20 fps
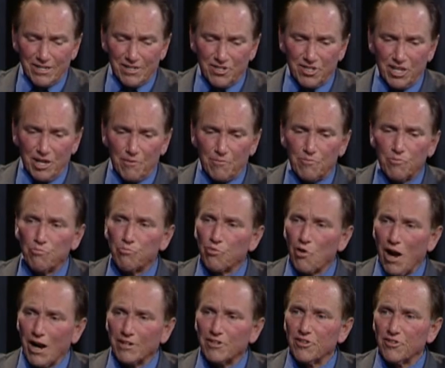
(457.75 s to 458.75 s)
but not to see
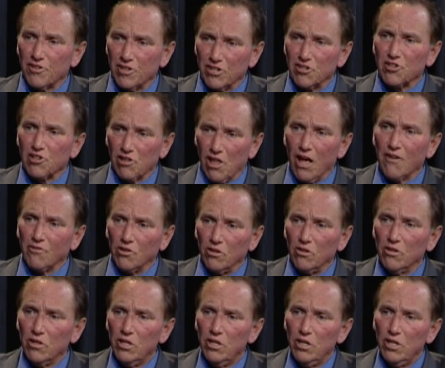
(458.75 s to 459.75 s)
it brought to this
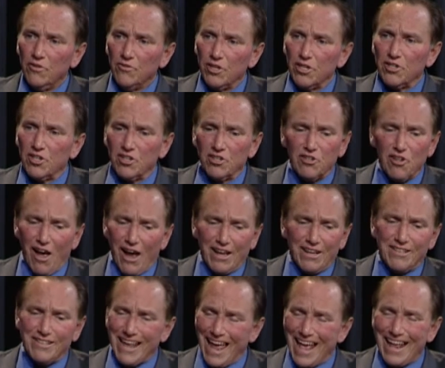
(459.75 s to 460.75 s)
level. This
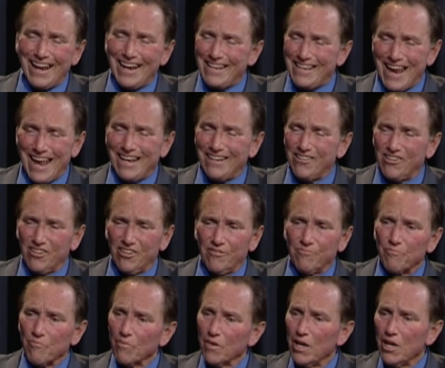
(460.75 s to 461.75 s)
is like
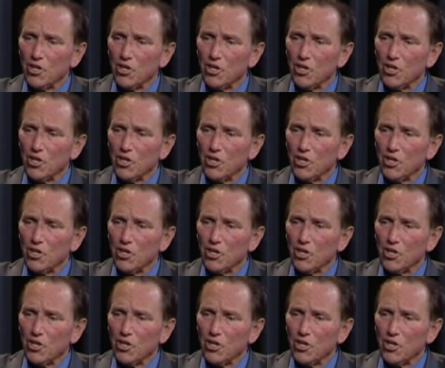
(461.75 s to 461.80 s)
day-to-day.